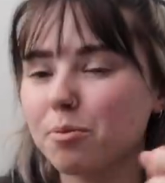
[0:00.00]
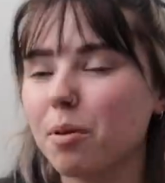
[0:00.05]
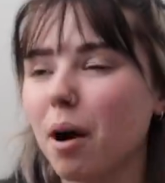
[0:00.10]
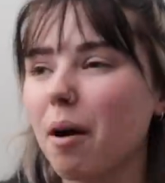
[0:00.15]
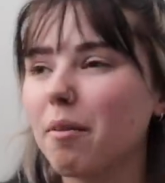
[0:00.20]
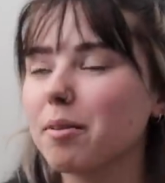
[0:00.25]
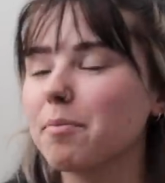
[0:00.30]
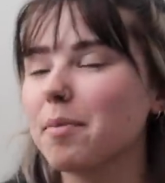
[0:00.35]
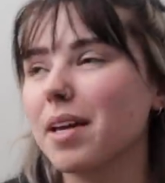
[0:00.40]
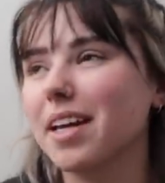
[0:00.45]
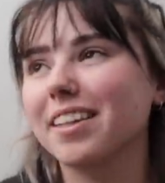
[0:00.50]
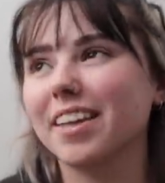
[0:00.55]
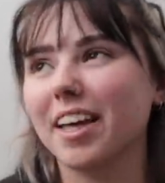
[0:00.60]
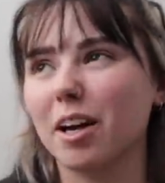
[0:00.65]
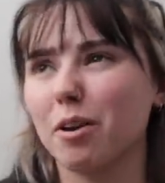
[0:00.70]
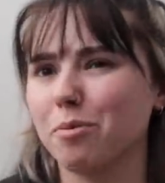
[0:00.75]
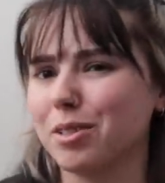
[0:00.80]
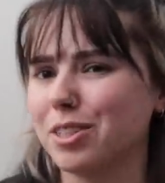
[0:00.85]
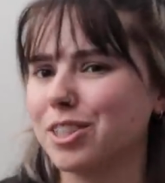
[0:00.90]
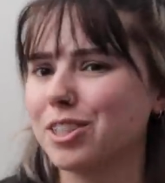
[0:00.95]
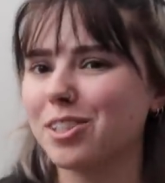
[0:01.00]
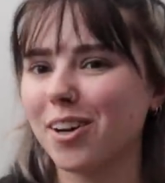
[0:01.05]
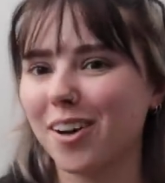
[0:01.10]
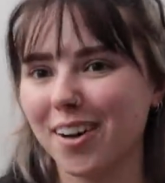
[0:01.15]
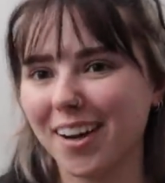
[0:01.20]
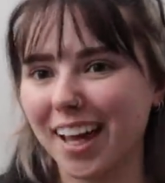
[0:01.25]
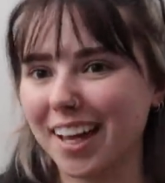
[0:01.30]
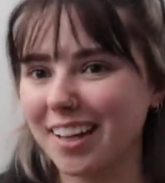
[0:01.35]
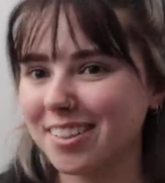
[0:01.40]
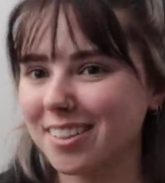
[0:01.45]
we'll probably meet in like Wichita,
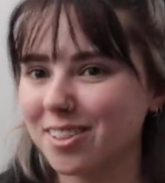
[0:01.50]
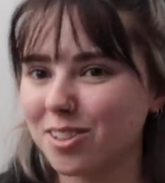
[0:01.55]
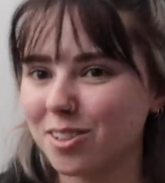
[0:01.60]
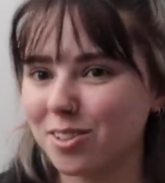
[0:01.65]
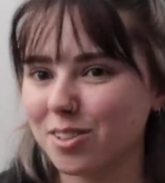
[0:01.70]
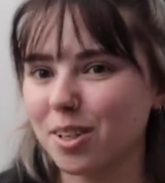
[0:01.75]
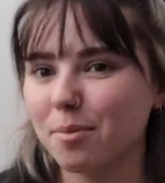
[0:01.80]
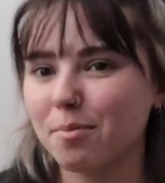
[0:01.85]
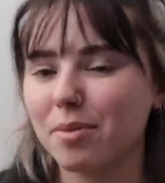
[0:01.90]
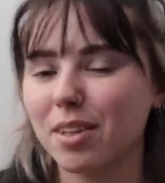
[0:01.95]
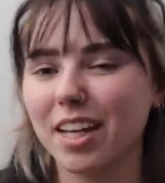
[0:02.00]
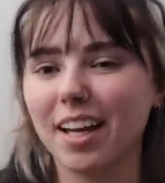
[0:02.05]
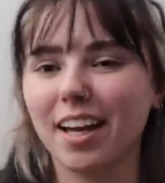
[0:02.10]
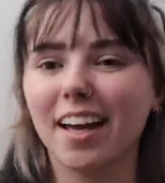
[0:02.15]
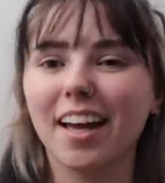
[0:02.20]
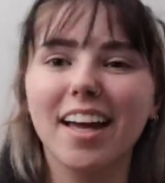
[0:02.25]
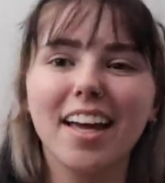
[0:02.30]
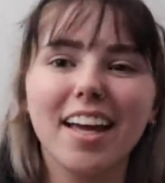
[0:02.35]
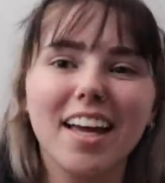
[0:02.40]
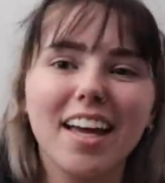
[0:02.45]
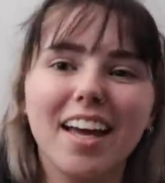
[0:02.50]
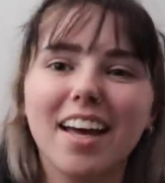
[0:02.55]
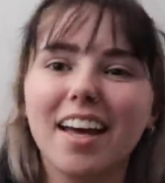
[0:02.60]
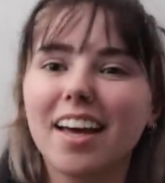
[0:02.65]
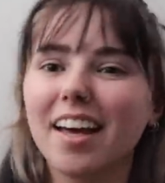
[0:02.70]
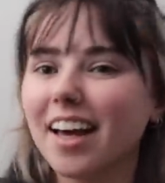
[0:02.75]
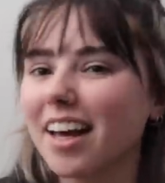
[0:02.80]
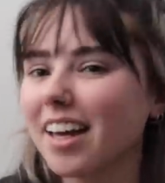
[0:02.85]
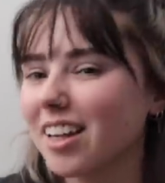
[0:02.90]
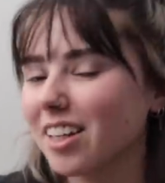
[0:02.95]
Kansas or something
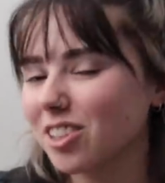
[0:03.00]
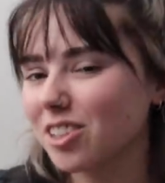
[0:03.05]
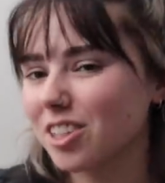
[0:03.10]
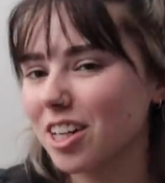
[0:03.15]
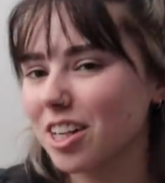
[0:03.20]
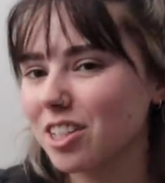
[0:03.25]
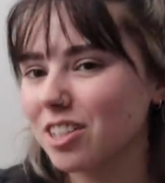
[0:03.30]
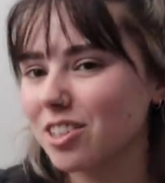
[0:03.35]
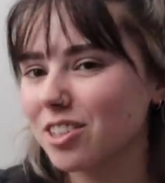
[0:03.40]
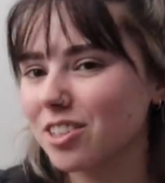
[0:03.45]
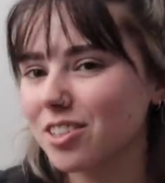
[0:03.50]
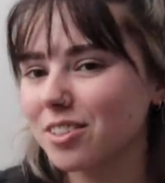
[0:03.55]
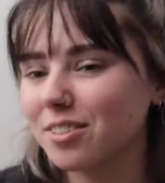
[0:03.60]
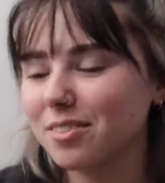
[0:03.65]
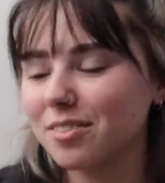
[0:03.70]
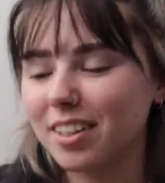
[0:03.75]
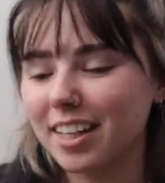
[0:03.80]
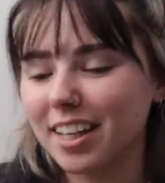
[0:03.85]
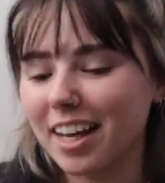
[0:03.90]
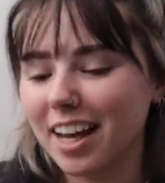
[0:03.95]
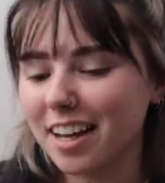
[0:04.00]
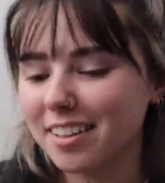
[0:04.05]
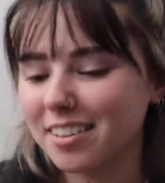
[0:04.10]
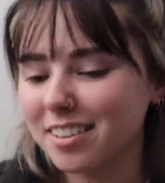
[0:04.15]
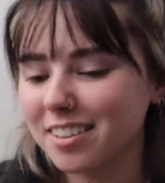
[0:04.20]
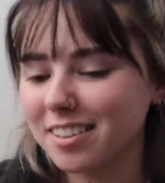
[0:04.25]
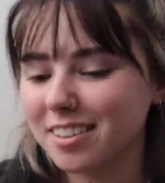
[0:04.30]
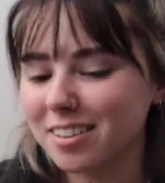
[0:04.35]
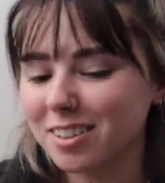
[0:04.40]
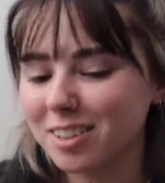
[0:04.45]
and exchange the
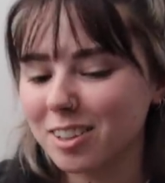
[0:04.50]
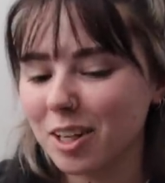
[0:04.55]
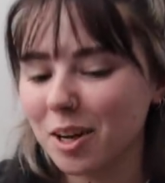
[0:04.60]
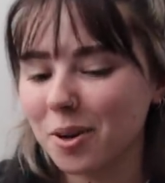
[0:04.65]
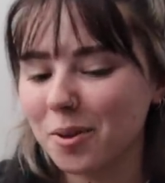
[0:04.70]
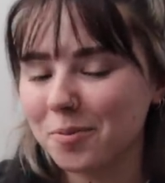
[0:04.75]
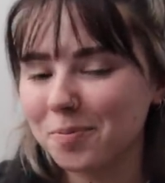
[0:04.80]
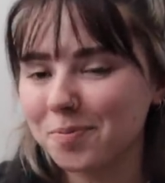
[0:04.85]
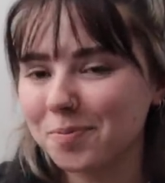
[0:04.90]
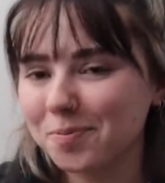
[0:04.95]
cats, so.